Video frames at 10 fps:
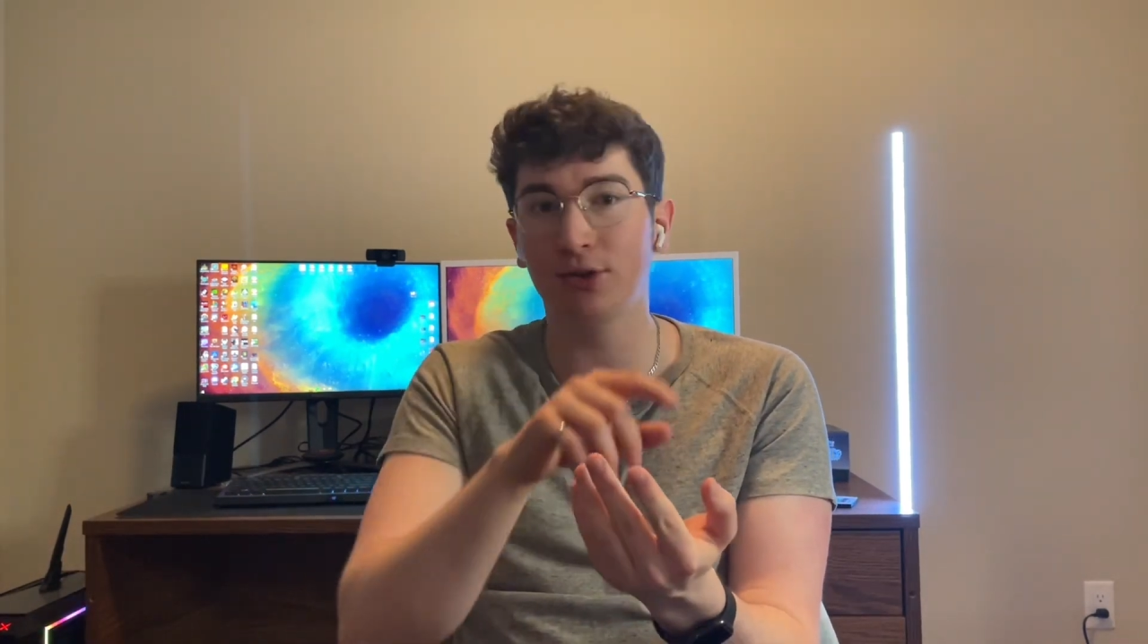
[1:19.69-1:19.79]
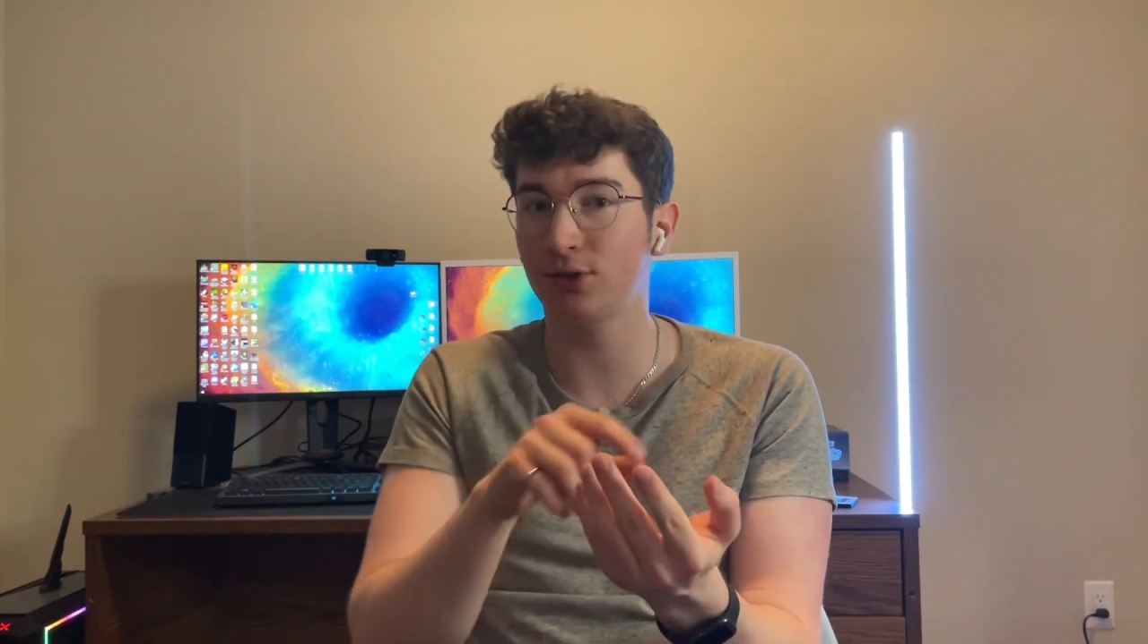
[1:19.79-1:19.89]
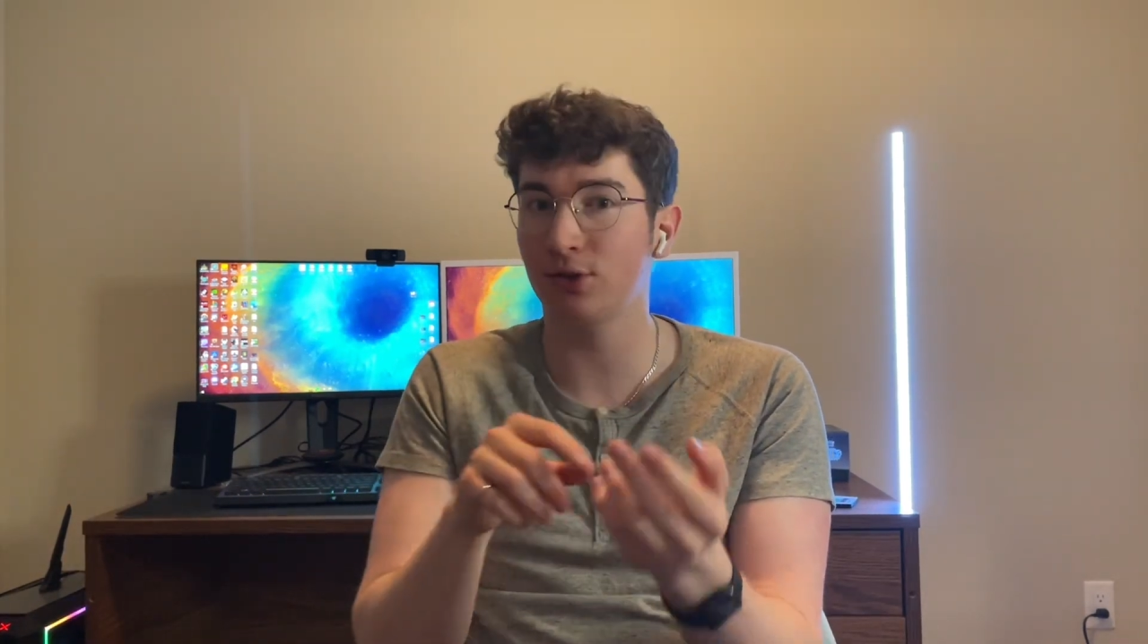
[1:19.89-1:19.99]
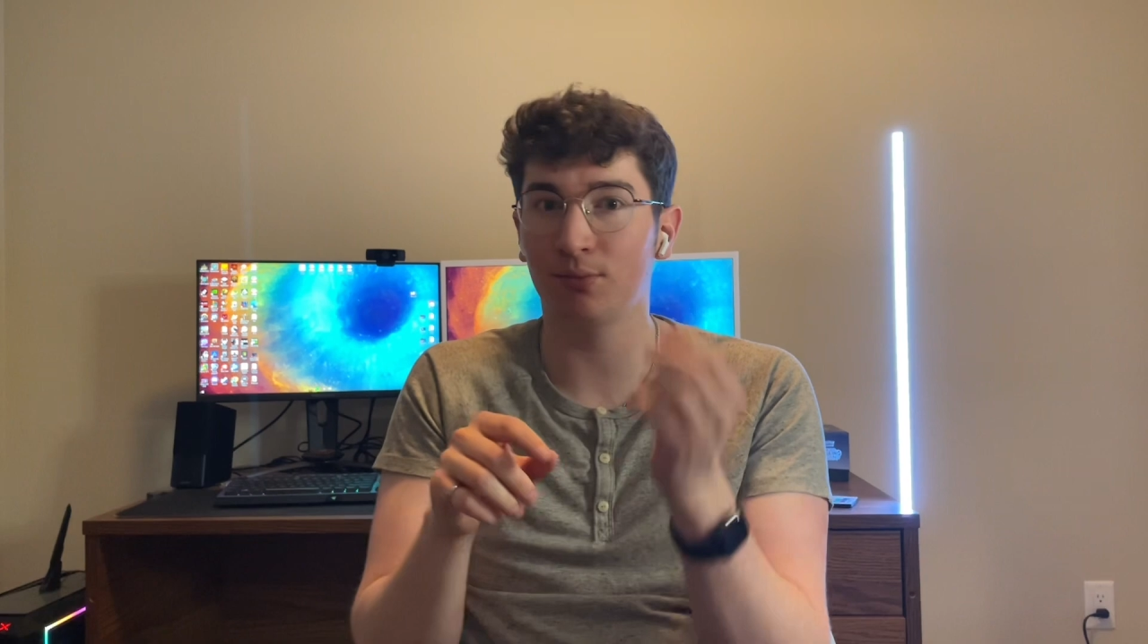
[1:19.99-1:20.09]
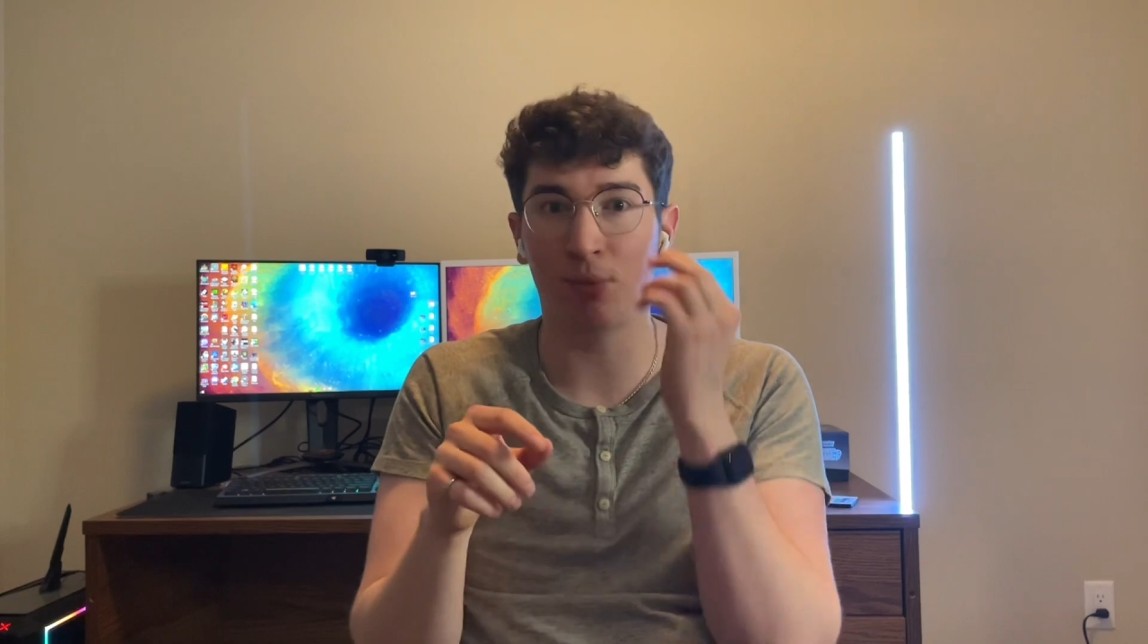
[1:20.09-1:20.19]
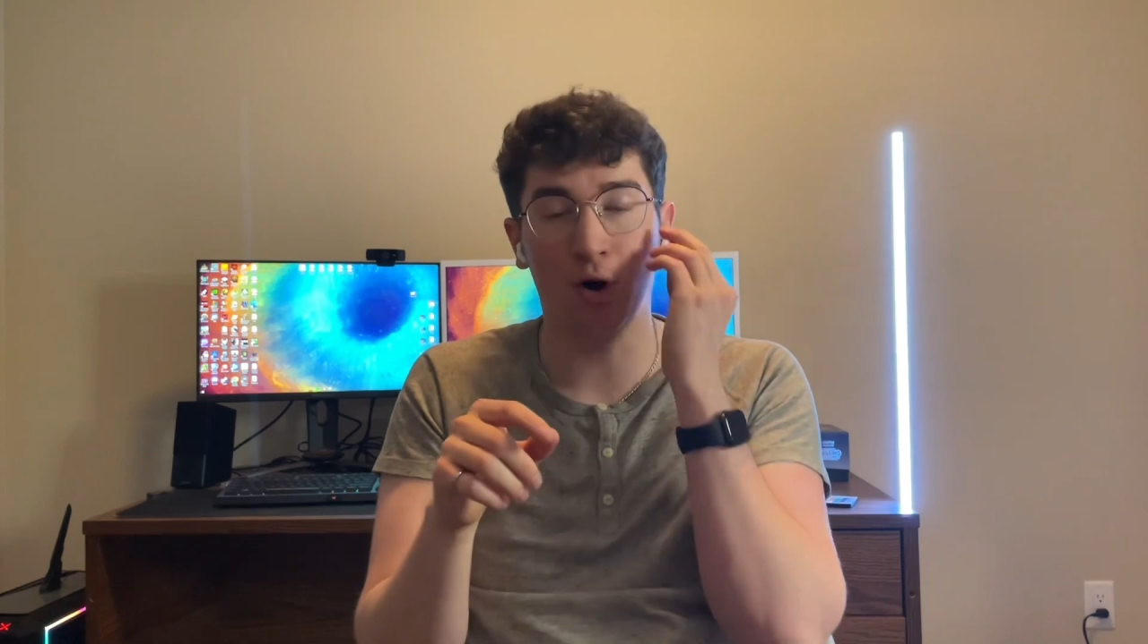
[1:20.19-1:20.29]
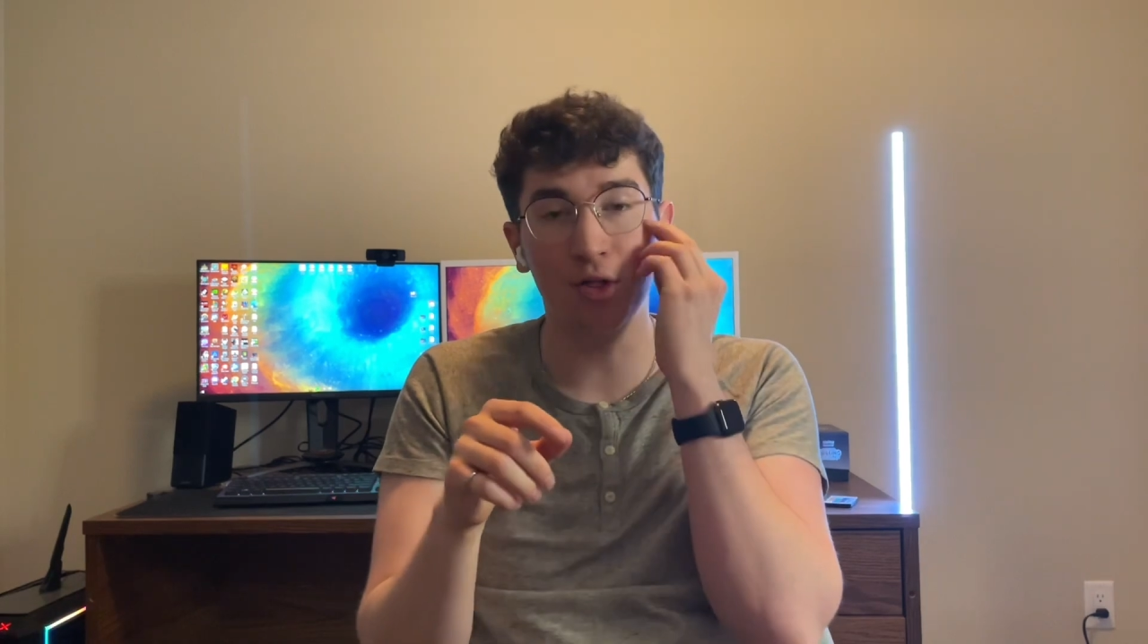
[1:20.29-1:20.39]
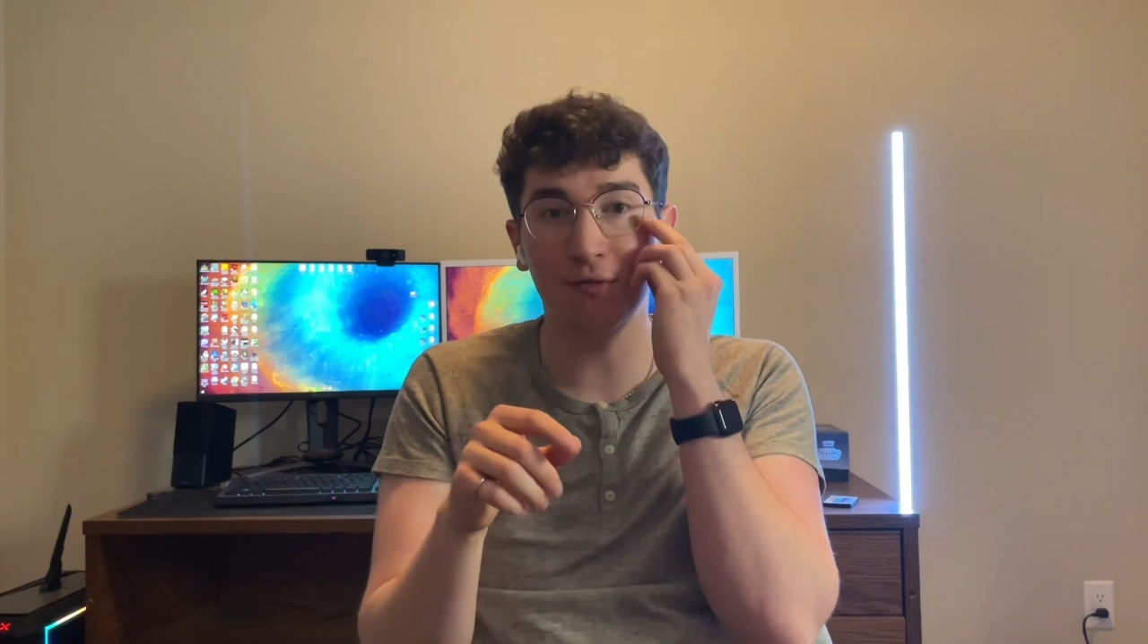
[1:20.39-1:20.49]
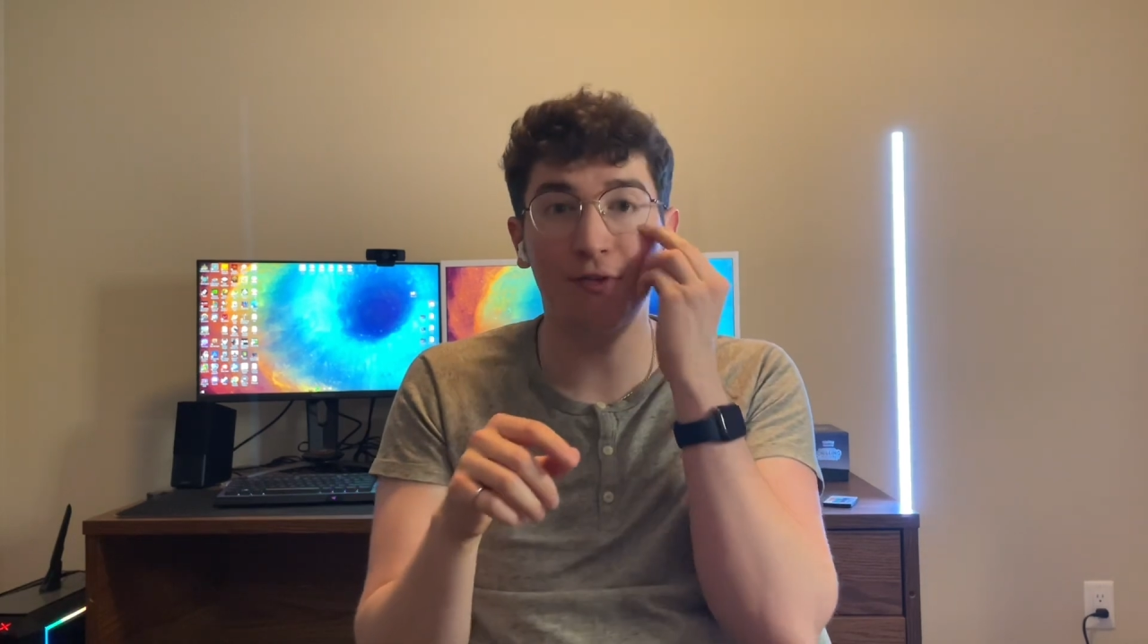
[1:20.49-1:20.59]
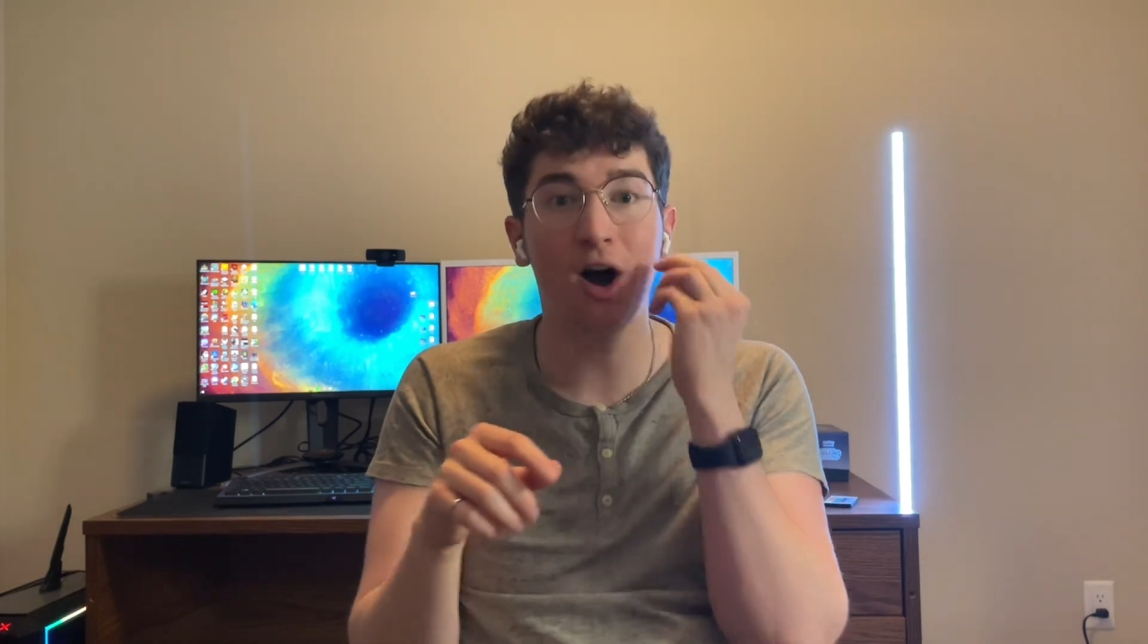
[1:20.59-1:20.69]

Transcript: the